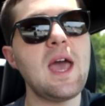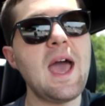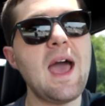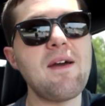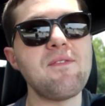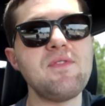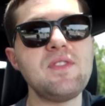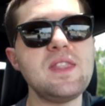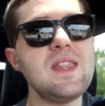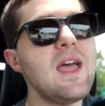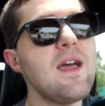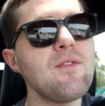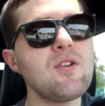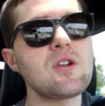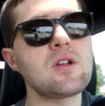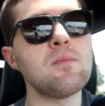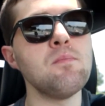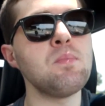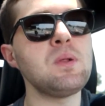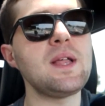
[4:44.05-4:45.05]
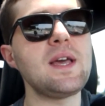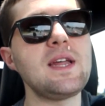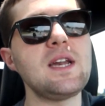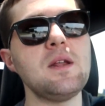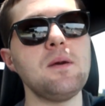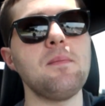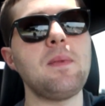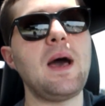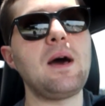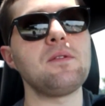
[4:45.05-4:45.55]
have never complained
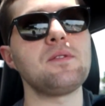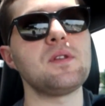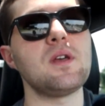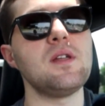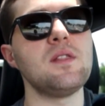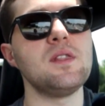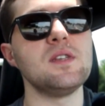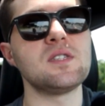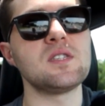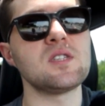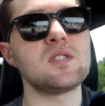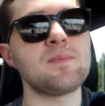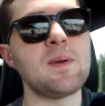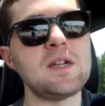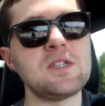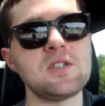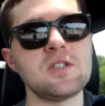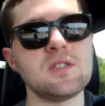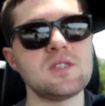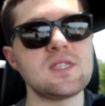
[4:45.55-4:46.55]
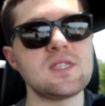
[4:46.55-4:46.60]
about the suspension